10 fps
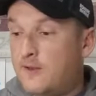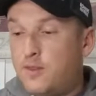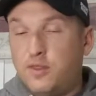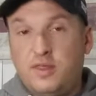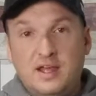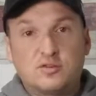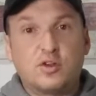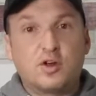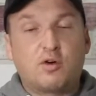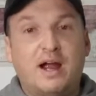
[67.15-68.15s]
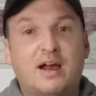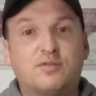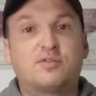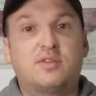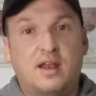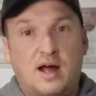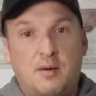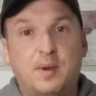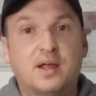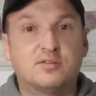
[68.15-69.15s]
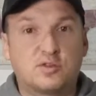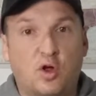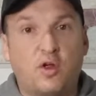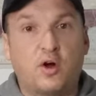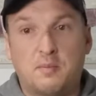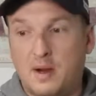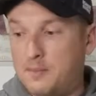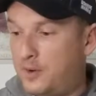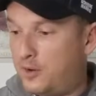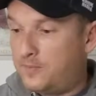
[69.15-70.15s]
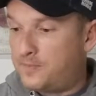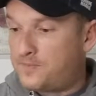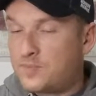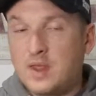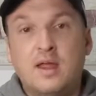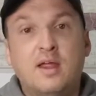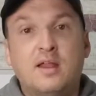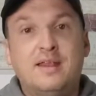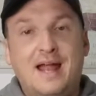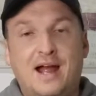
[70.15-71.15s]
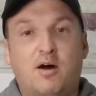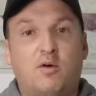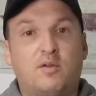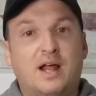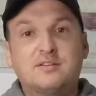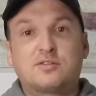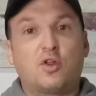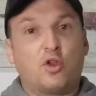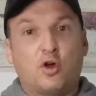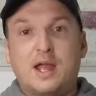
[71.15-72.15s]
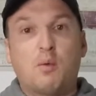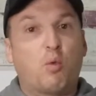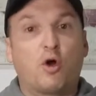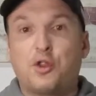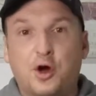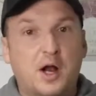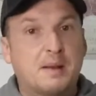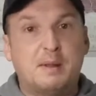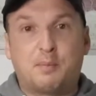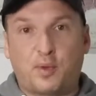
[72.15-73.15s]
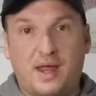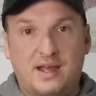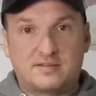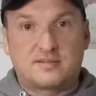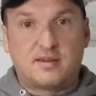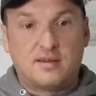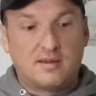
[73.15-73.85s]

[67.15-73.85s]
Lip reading: These are the graphs that I'll be installing on my boat. Now, let's look at where they're going to be placed.